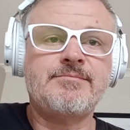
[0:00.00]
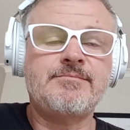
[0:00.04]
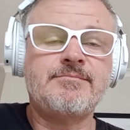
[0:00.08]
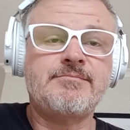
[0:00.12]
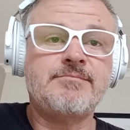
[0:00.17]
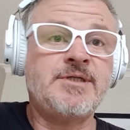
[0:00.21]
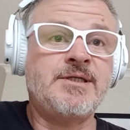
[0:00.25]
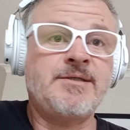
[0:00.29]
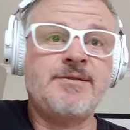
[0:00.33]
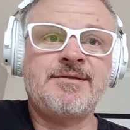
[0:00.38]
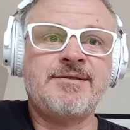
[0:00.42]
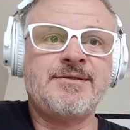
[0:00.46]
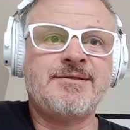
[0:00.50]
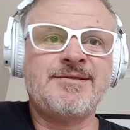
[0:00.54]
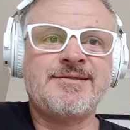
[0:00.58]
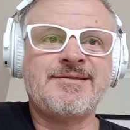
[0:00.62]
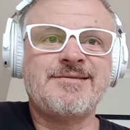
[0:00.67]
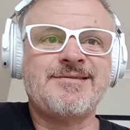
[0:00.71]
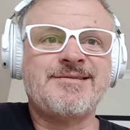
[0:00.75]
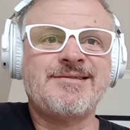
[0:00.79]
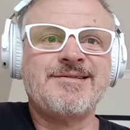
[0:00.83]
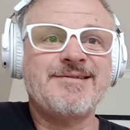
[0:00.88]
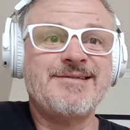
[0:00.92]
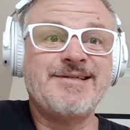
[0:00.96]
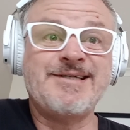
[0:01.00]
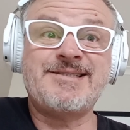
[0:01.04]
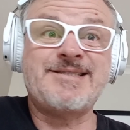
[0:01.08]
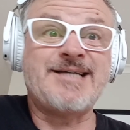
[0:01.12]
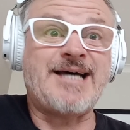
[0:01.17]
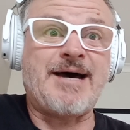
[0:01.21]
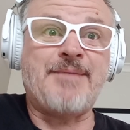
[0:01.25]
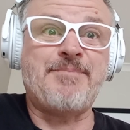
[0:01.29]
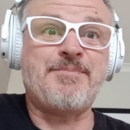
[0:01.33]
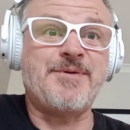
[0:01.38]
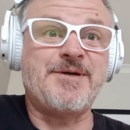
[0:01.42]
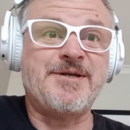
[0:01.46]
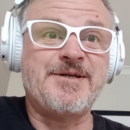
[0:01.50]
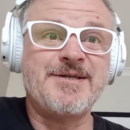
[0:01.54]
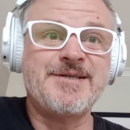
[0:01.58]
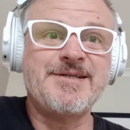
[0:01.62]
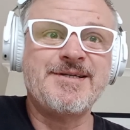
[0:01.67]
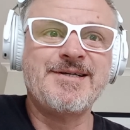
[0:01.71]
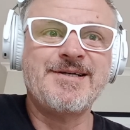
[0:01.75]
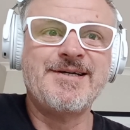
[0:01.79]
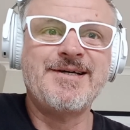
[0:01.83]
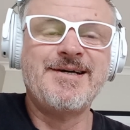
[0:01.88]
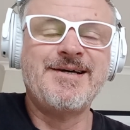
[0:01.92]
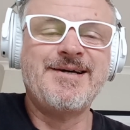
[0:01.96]
It's happened.
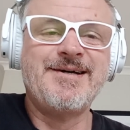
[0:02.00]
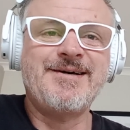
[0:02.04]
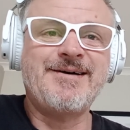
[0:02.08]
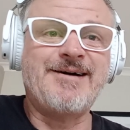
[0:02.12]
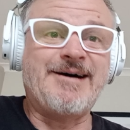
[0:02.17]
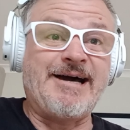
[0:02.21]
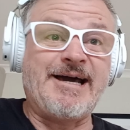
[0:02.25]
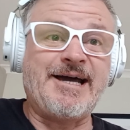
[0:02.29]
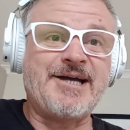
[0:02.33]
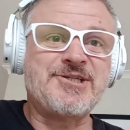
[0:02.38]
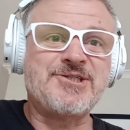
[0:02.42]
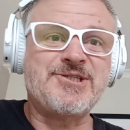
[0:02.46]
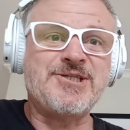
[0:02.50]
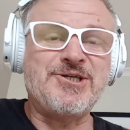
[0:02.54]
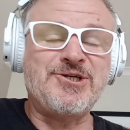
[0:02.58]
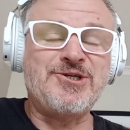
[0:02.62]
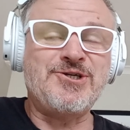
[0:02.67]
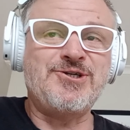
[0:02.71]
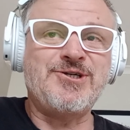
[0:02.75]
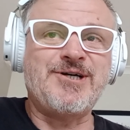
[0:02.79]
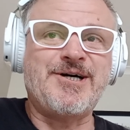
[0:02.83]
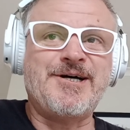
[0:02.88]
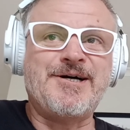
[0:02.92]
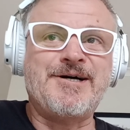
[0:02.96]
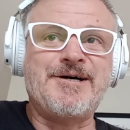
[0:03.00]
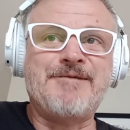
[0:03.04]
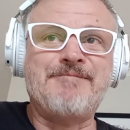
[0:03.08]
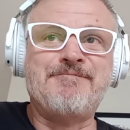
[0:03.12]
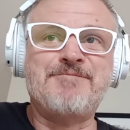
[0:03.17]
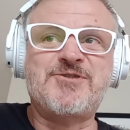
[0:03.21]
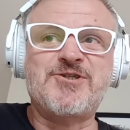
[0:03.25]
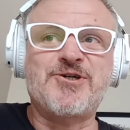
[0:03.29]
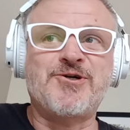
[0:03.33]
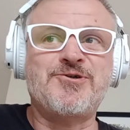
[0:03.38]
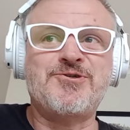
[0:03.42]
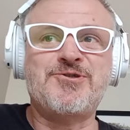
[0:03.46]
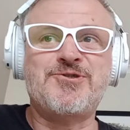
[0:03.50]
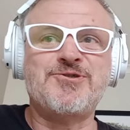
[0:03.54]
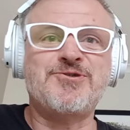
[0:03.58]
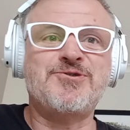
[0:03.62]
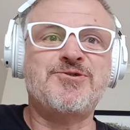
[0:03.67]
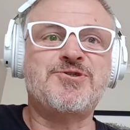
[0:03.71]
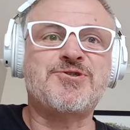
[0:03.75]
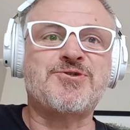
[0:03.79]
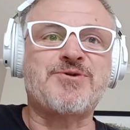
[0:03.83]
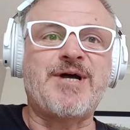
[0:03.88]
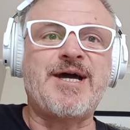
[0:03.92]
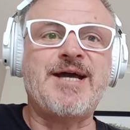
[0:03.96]
I actually don't
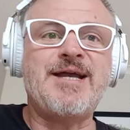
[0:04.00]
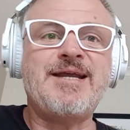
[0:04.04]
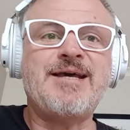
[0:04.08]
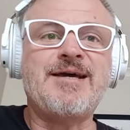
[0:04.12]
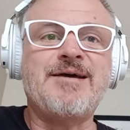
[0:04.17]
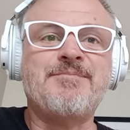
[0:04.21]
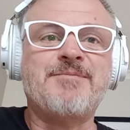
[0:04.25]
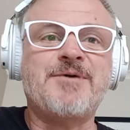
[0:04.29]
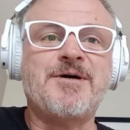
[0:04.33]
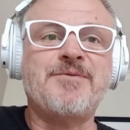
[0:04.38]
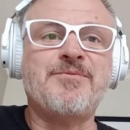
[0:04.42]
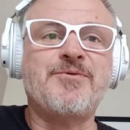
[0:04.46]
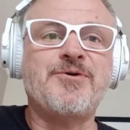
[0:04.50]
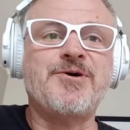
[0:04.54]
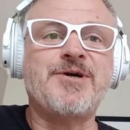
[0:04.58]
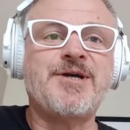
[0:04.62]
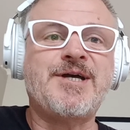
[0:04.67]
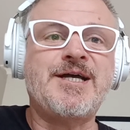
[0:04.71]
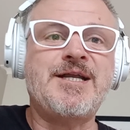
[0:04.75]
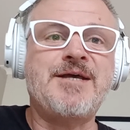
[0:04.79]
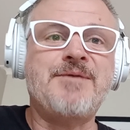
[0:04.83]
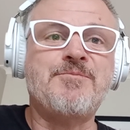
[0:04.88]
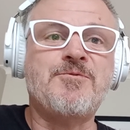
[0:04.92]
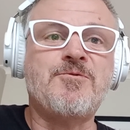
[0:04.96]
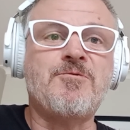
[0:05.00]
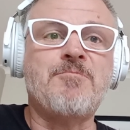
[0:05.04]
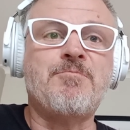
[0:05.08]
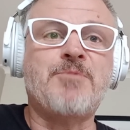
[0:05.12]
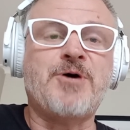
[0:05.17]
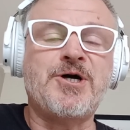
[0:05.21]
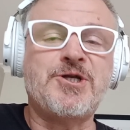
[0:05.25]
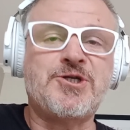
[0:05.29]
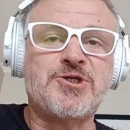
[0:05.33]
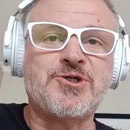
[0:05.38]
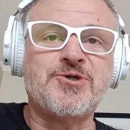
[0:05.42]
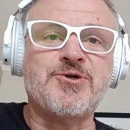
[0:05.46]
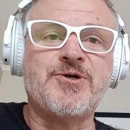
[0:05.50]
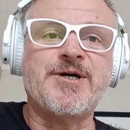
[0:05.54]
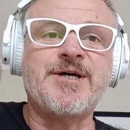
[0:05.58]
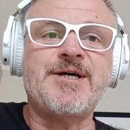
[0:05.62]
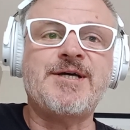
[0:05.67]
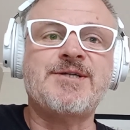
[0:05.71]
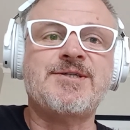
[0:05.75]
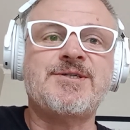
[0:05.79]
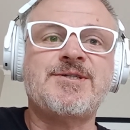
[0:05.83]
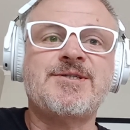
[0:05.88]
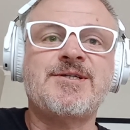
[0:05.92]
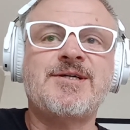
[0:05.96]
do training at my work anymore by
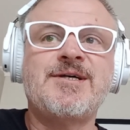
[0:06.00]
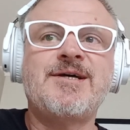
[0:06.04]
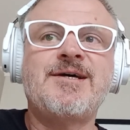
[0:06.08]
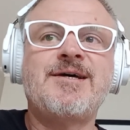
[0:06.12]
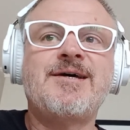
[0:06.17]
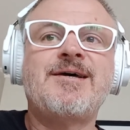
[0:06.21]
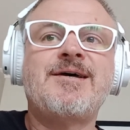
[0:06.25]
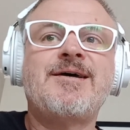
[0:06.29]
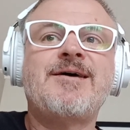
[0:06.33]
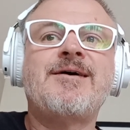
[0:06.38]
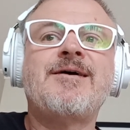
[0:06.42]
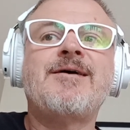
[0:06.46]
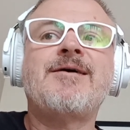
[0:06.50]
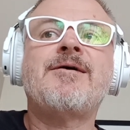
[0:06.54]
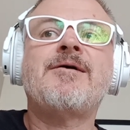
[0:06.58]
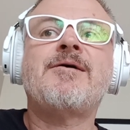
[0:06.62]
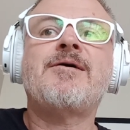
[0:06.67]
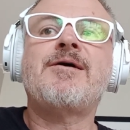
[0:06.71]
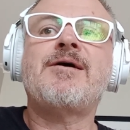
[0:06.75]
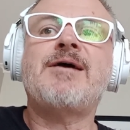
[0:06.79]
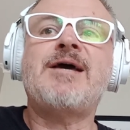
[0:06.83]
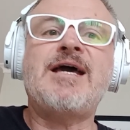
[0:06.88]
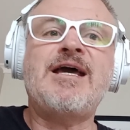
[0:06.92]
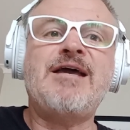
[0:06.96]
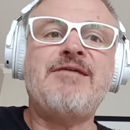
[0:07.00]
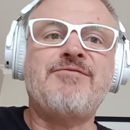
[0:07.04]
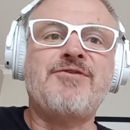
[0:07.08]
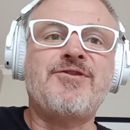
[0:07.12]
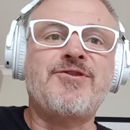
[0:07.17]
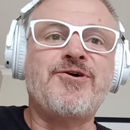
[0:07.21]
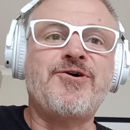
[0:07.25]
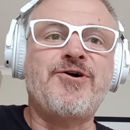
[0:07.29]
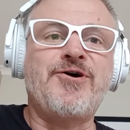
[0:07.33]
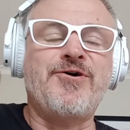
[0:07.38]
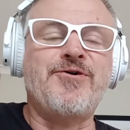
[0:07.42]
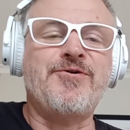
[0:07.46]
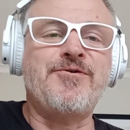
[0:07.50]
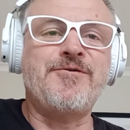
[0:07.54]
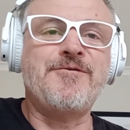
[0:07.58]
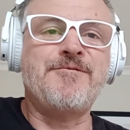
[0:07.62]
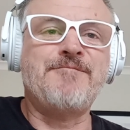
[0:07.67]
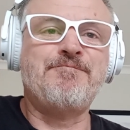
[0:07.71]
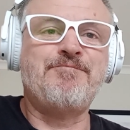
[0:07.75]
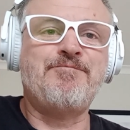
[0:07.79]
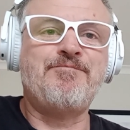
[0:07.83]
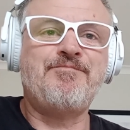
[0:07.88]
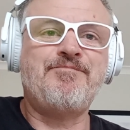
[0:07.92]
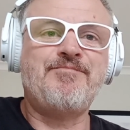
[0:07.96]
choice, even though
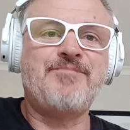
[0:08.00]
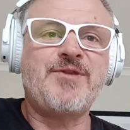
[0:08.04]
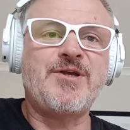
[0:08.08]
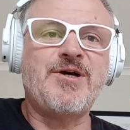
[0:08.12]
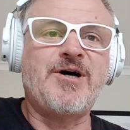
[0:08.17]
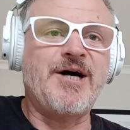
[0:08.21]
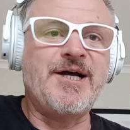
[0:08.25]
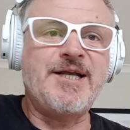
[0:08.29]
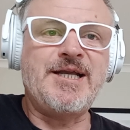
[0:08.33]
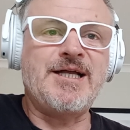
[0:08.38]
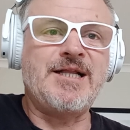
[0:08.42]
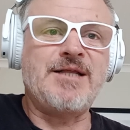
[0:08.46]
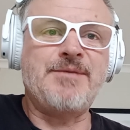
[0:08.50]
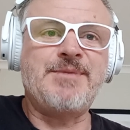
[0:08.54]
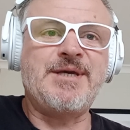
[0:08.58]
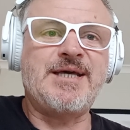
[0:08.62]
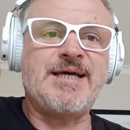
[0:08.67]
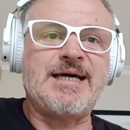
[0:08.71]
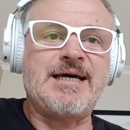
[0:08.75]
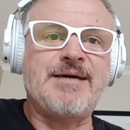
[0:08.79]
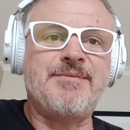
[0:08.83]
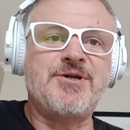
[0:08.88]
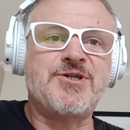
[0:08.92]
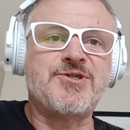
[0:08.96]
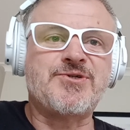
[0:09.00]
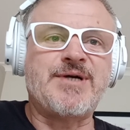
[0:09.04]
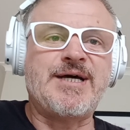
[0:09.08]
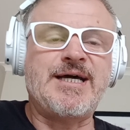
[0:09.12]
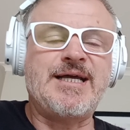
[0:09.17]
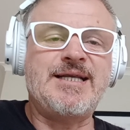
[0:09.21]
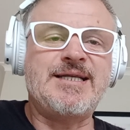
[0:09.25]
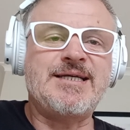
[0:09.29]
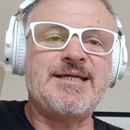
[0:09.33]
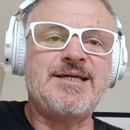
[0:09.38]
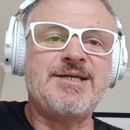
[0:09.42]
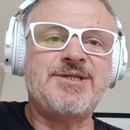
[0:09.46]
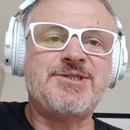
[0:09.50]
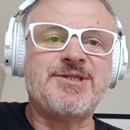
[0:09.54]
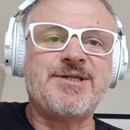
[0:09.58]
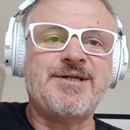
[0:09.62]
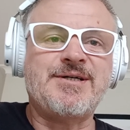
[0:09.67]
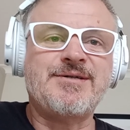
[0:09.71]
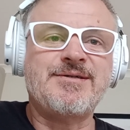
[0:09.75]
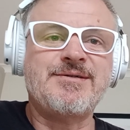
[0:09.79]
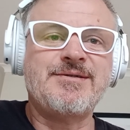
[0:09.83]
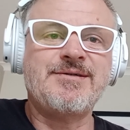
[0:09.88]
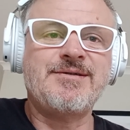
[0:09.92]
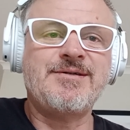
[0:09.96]
I nearly became a trained teacher.